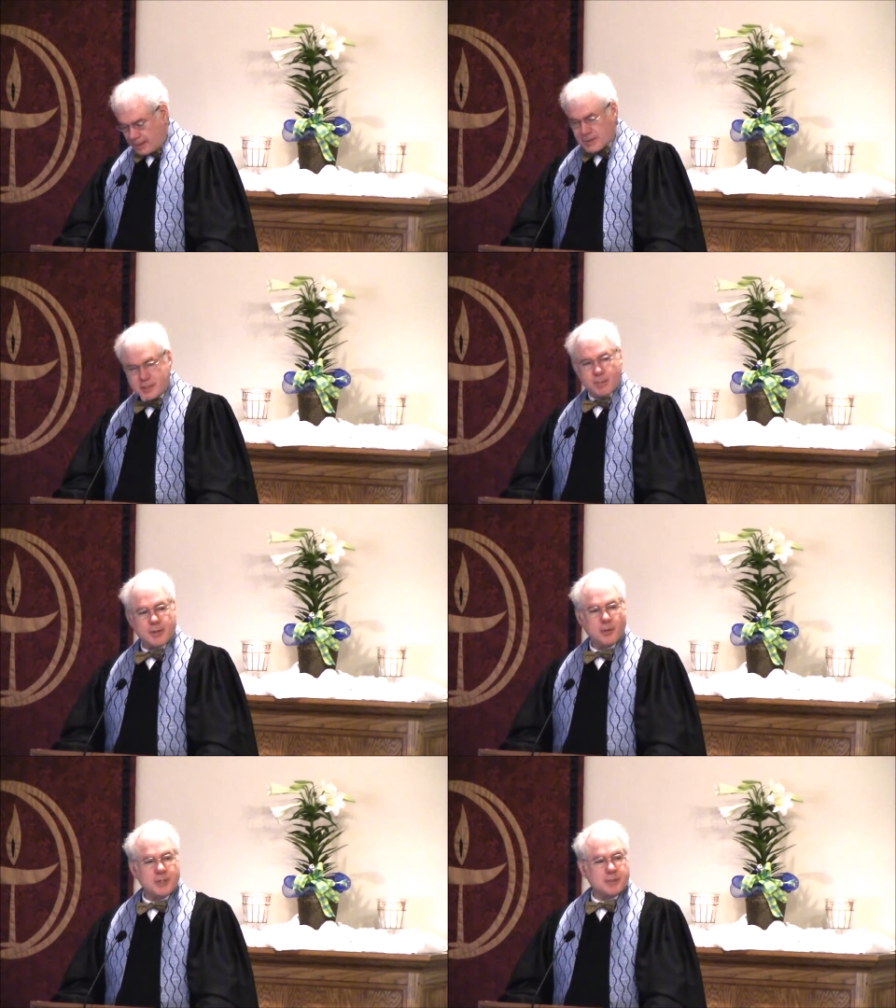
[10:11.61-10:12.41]

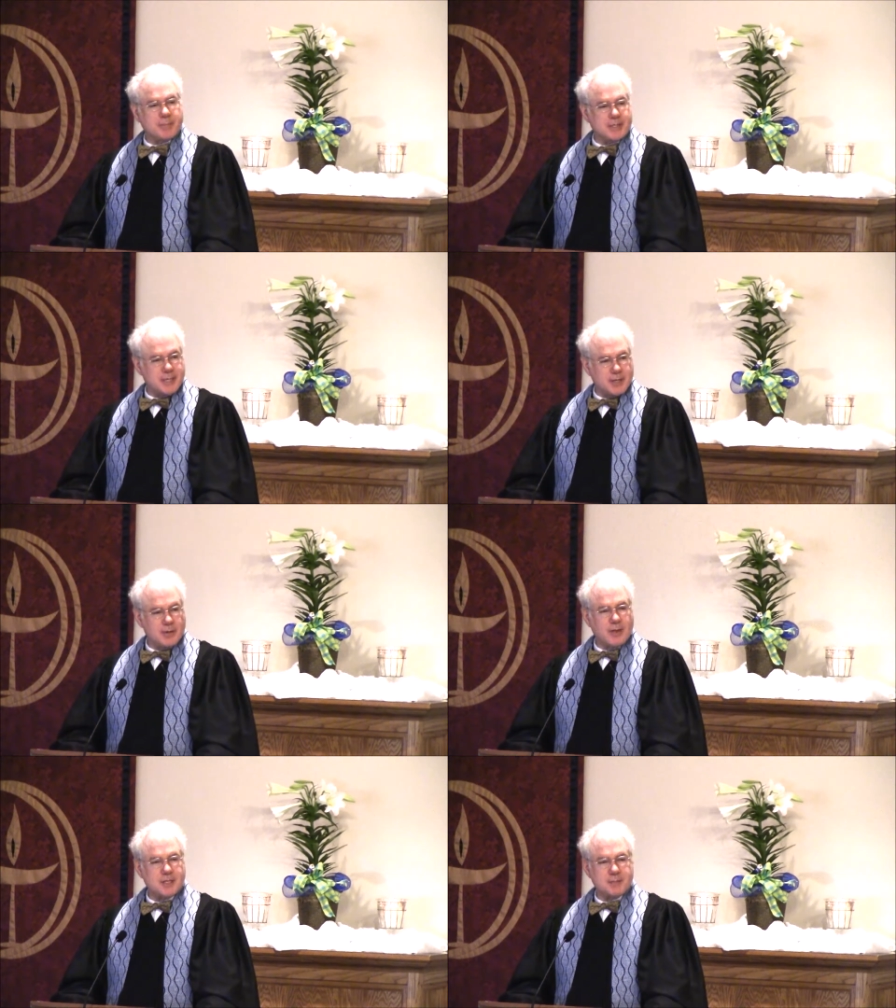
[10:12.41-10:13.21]
someone who has a
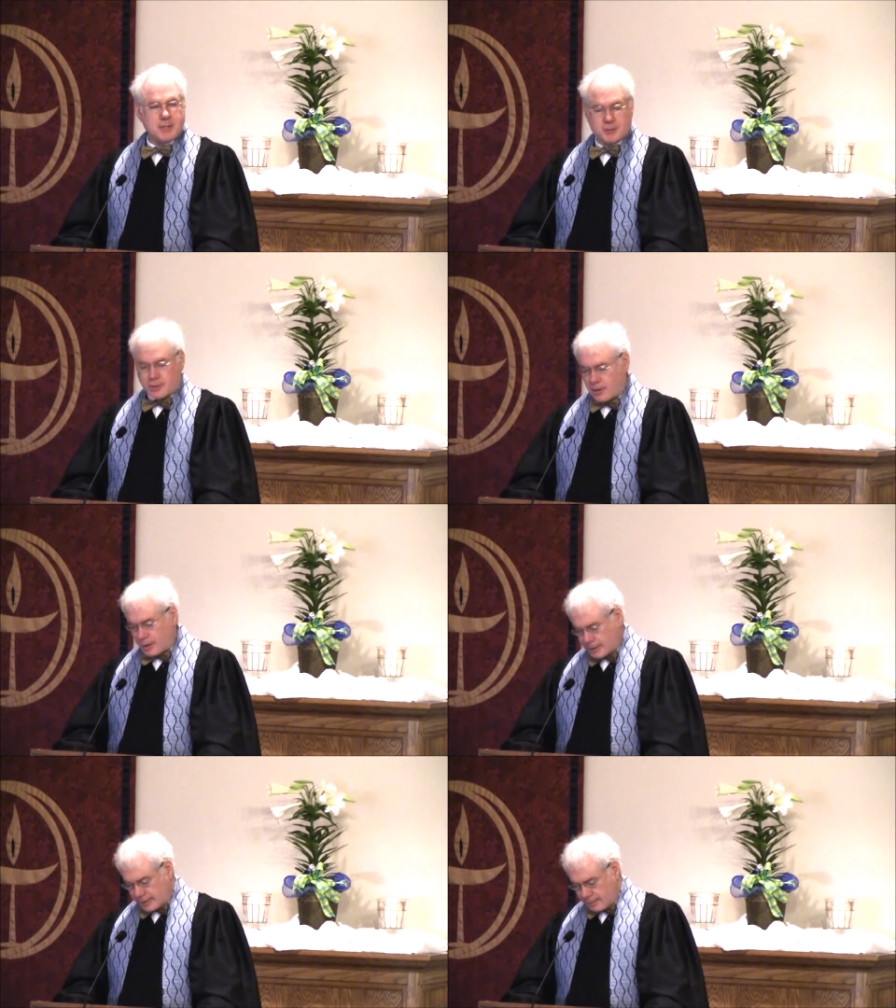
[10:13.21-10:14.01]
particular and special
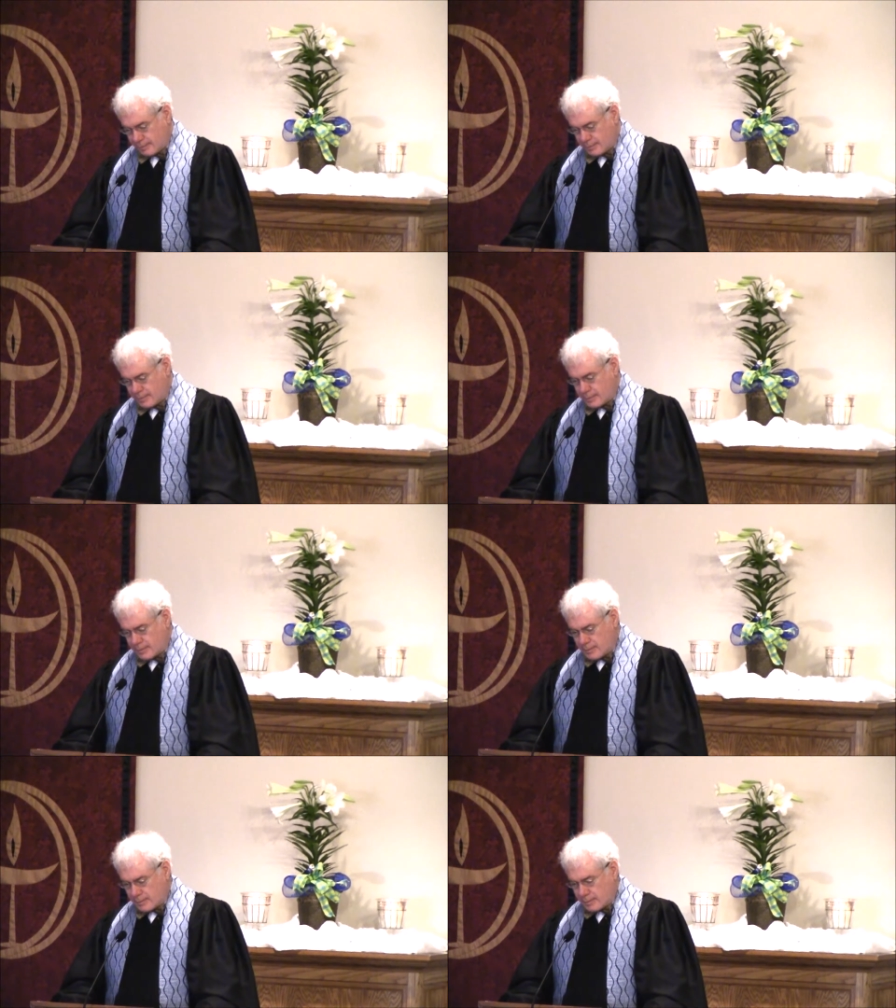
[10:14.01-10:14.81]
calling.
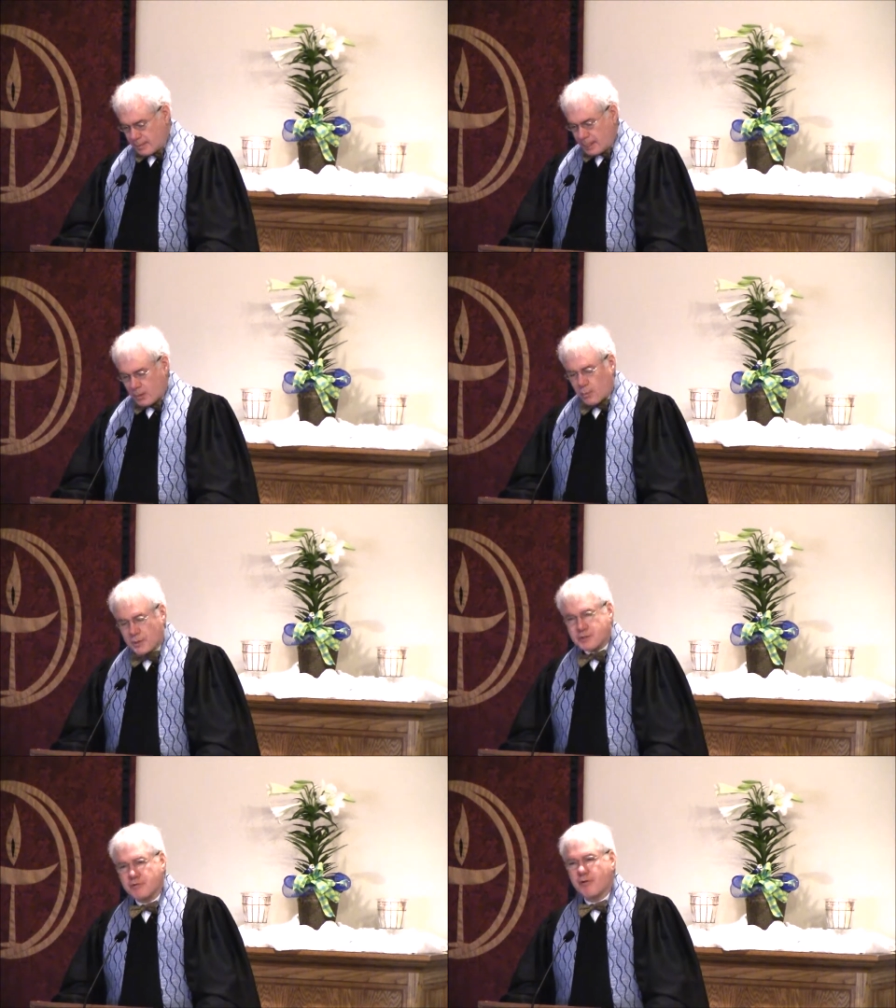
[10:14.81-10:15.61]

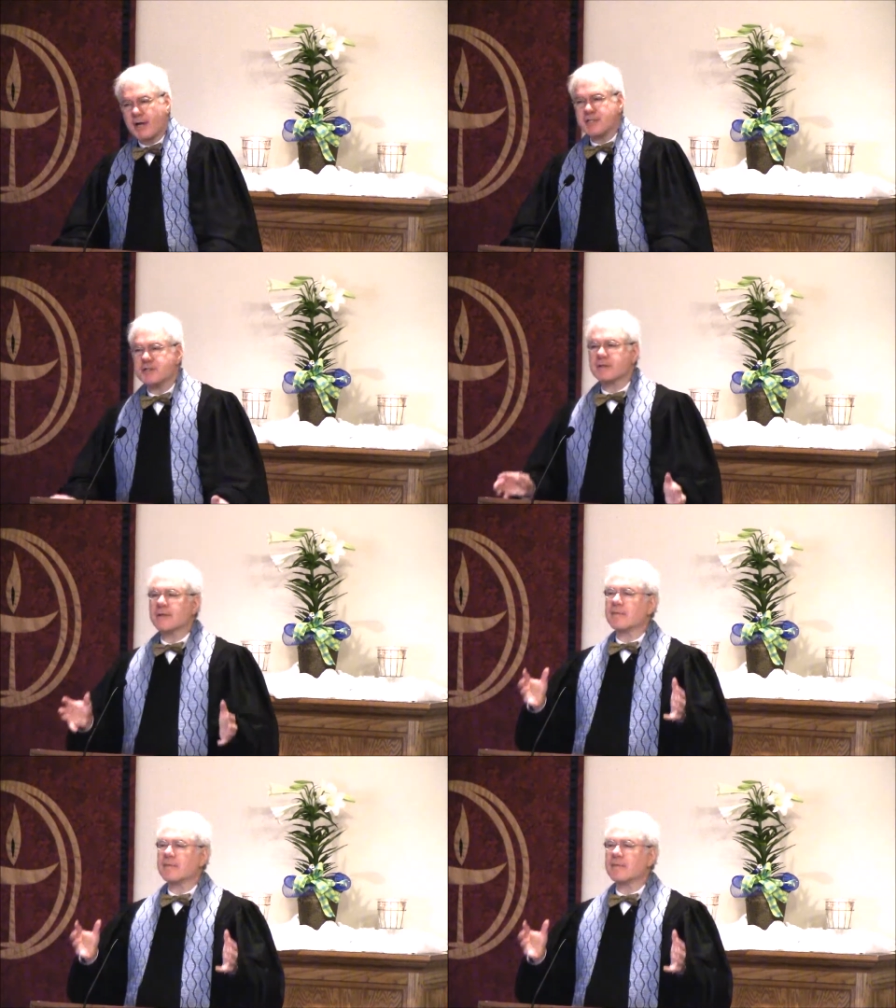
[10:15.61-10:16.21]
Whereas Christ